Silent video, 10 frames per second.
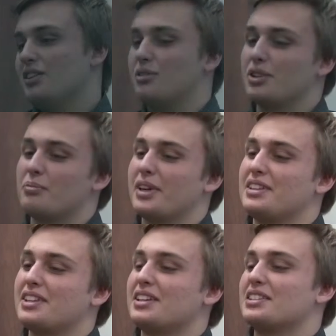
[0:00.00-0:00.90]
One of the main
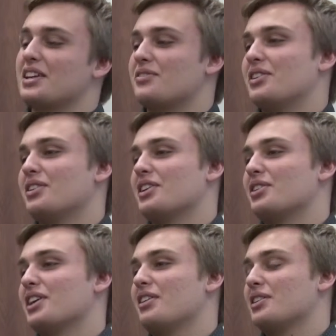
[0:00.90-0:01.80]
things I felt Henry
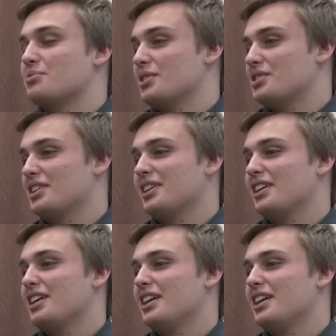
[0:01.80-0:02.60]
County is missing